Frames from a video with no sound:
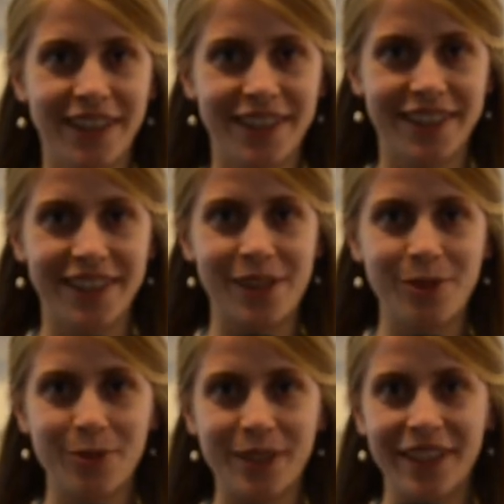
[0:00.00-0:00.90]
and
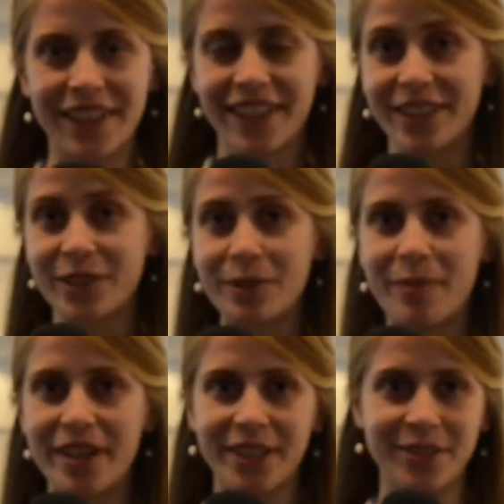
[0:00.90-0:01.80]
now we are at
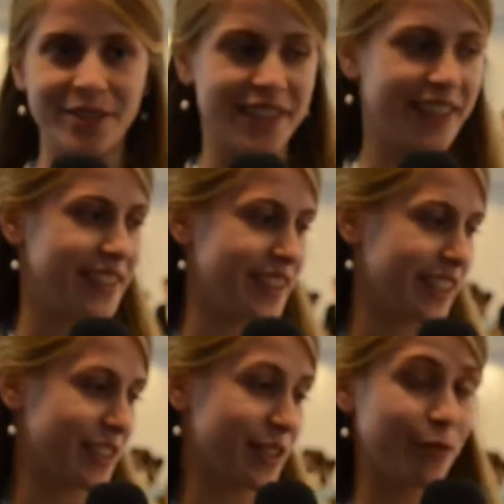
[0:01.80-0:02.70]
Copernicus Science
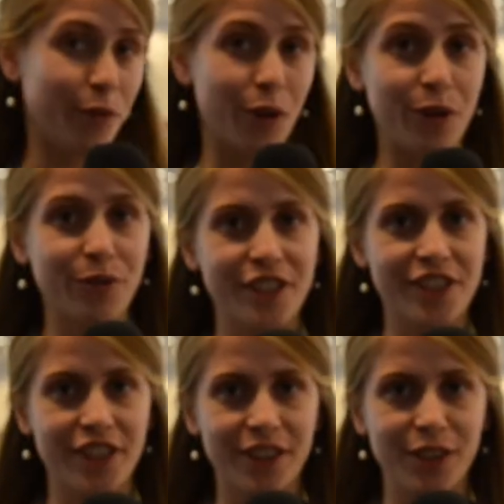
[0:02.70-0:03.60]
Centre for
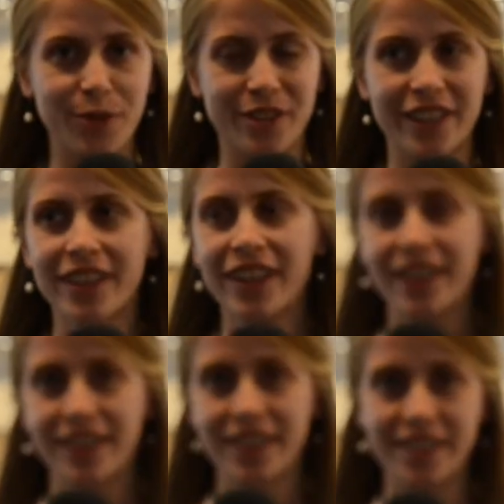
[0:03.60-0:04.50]
official closing
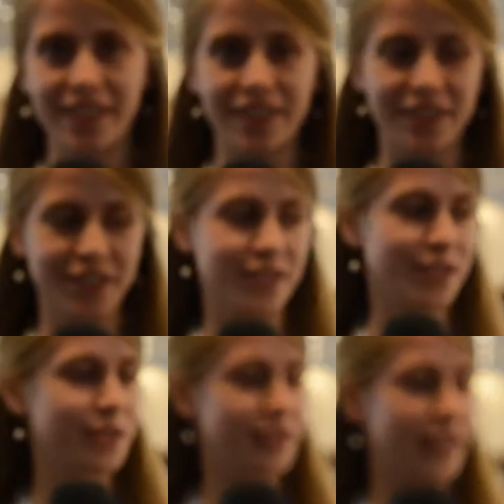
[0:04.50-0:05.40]
that started
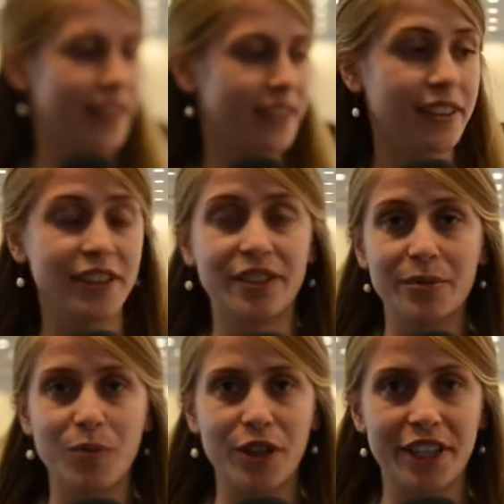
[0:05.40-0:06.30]
today in the
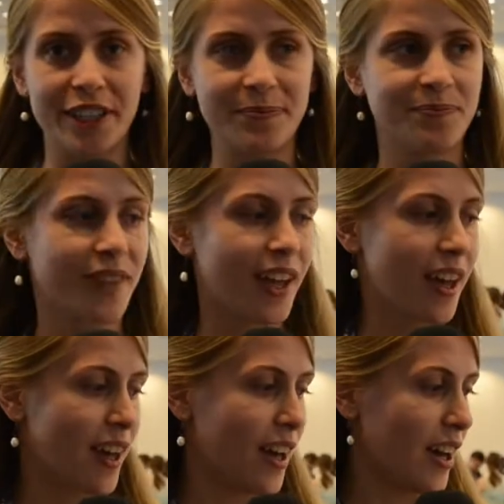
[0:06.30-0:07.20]
morning.
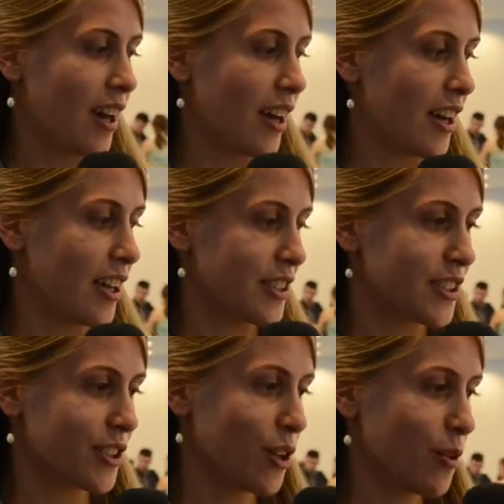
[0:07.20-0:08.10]

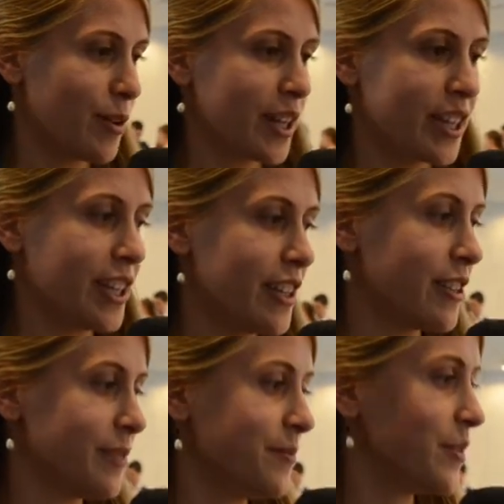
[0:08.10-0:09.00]
So
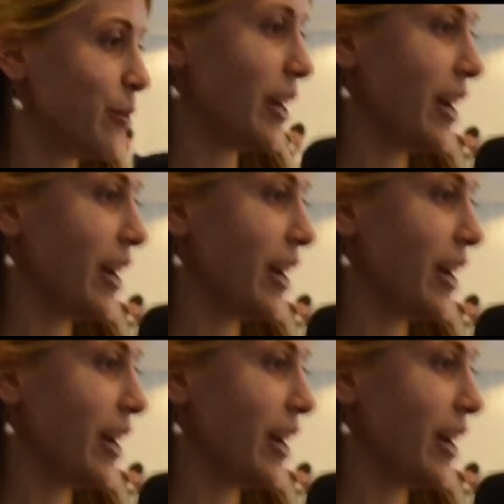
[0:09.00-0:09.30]
here we